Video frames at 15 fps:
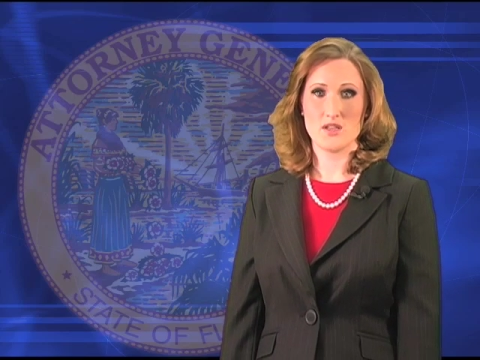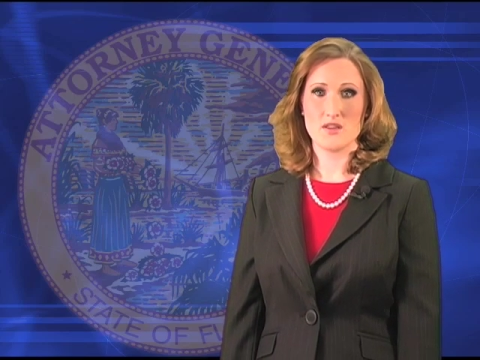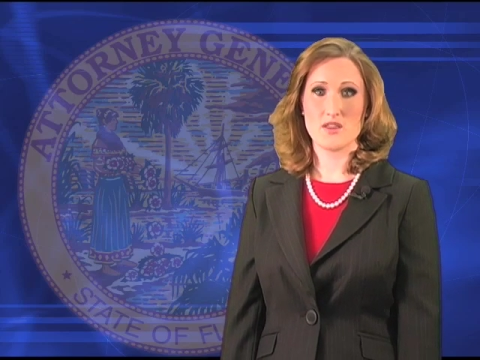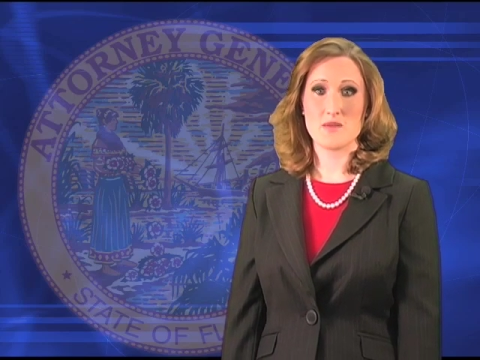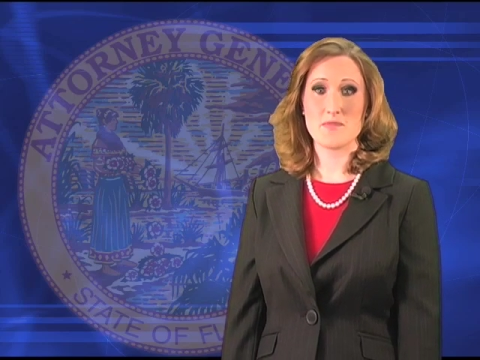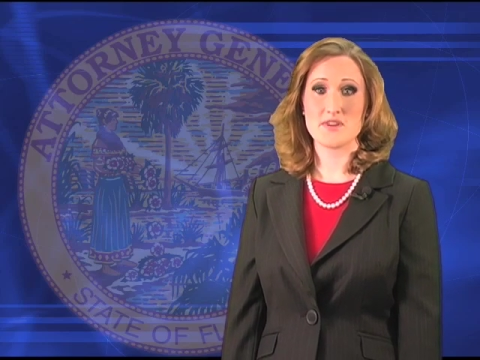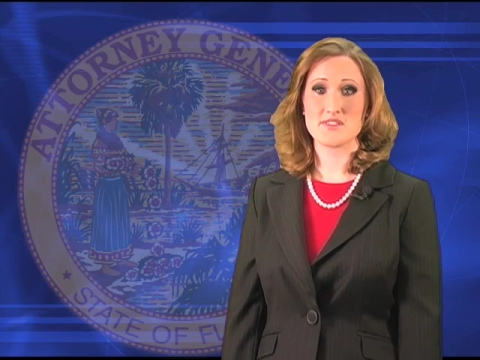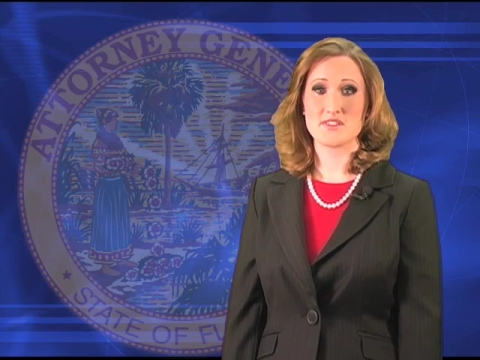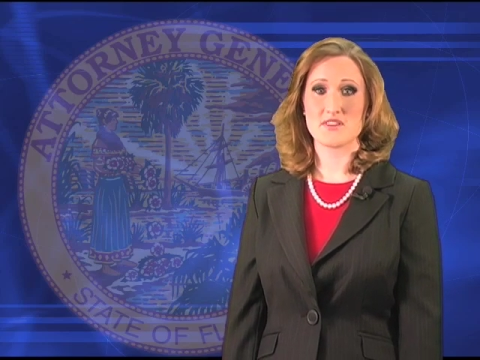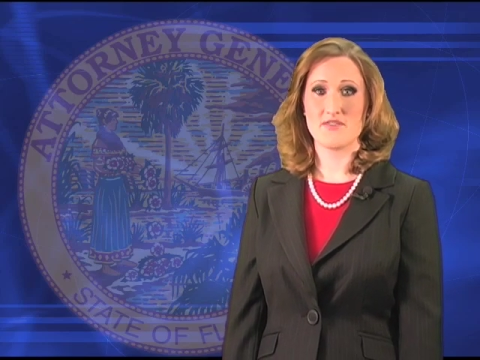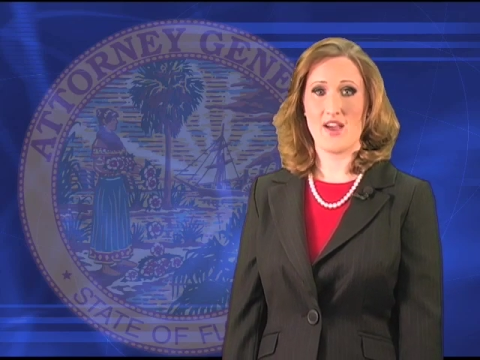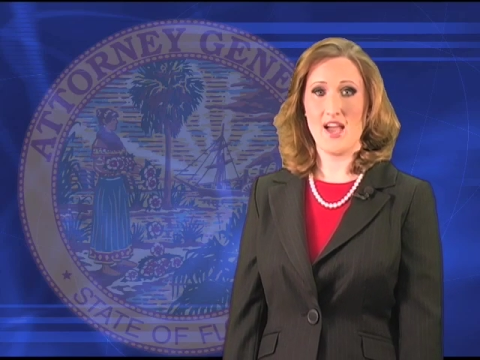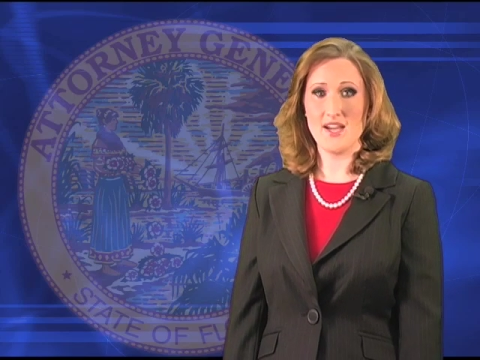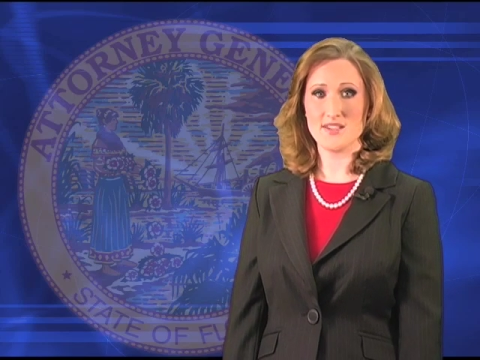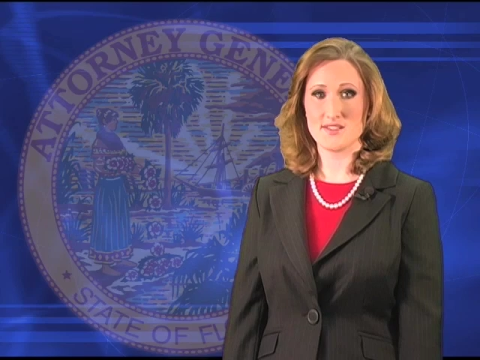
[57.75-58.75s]
They must give
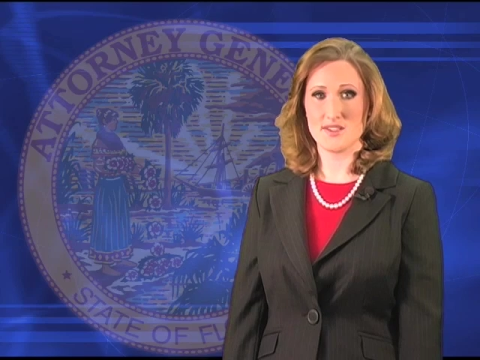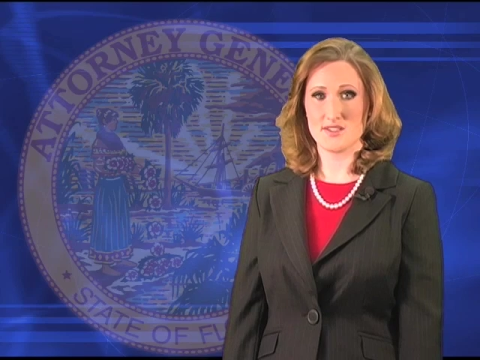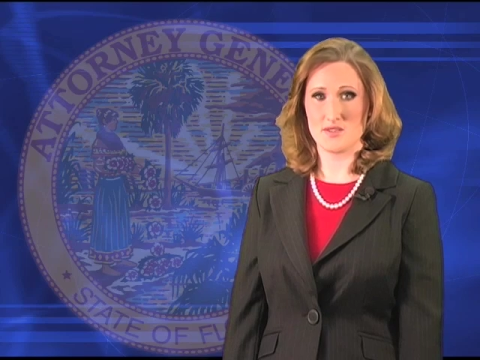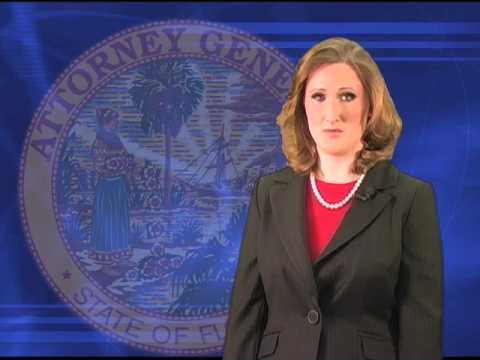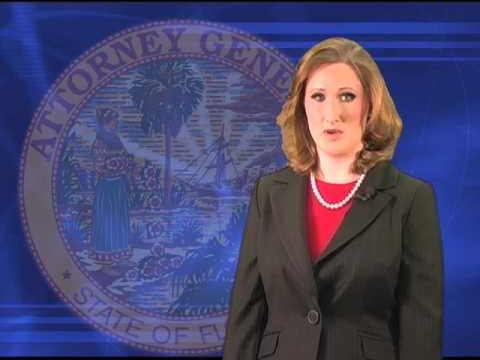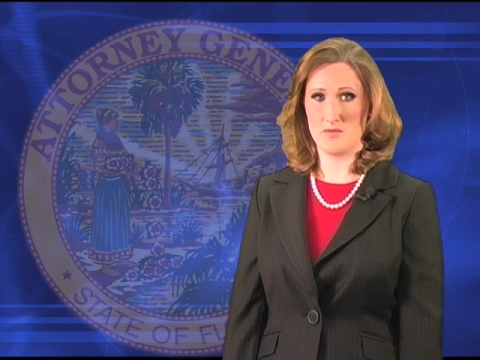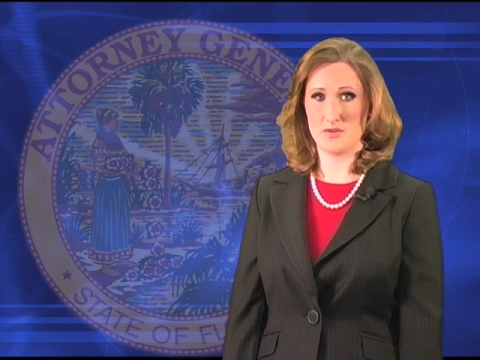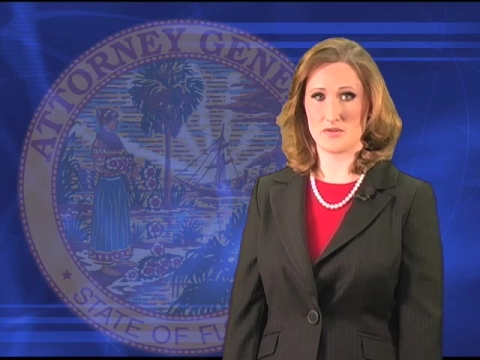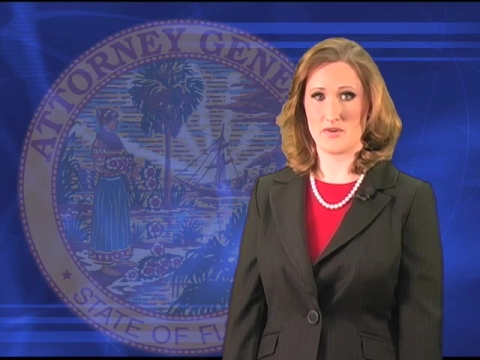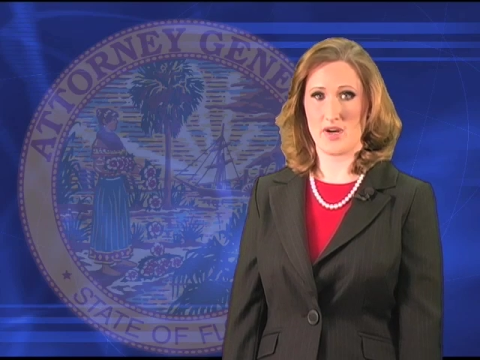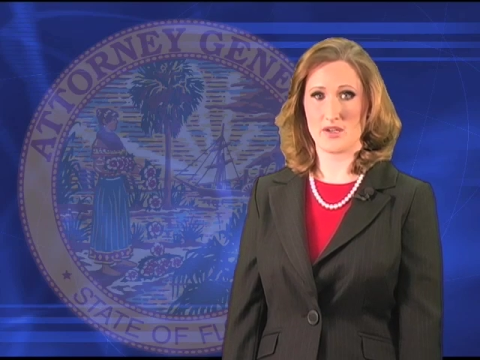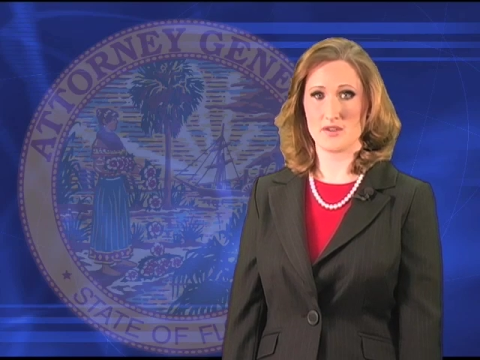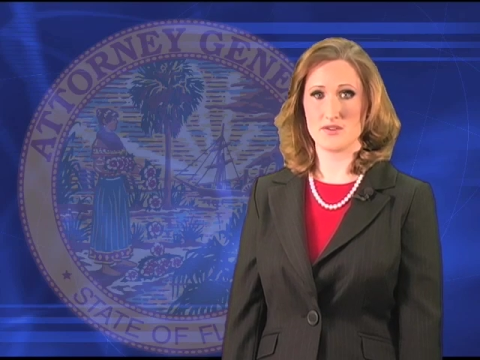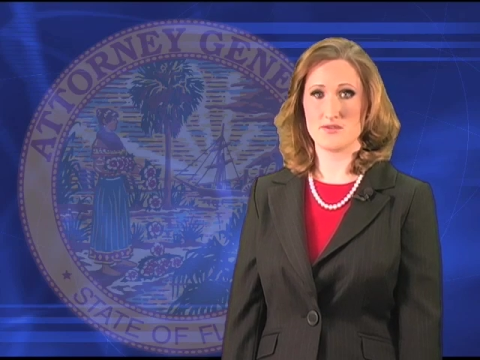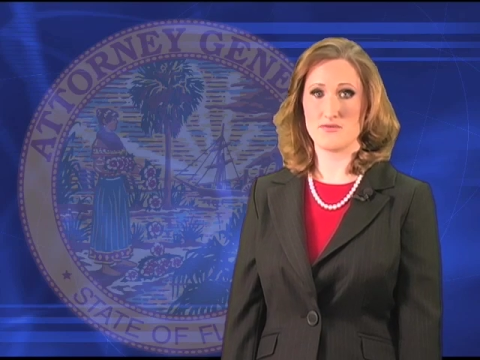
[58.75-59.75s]
access to public
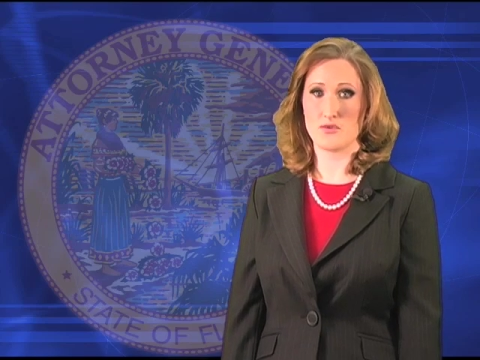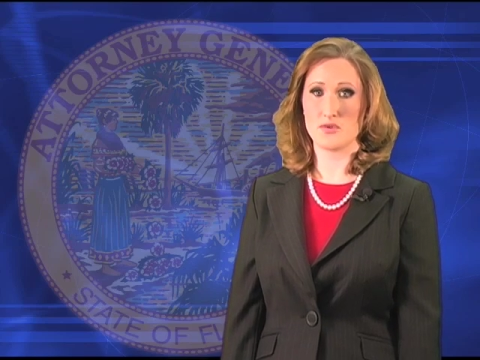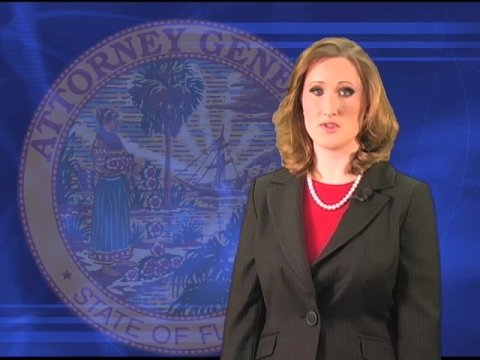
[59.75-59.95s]
records for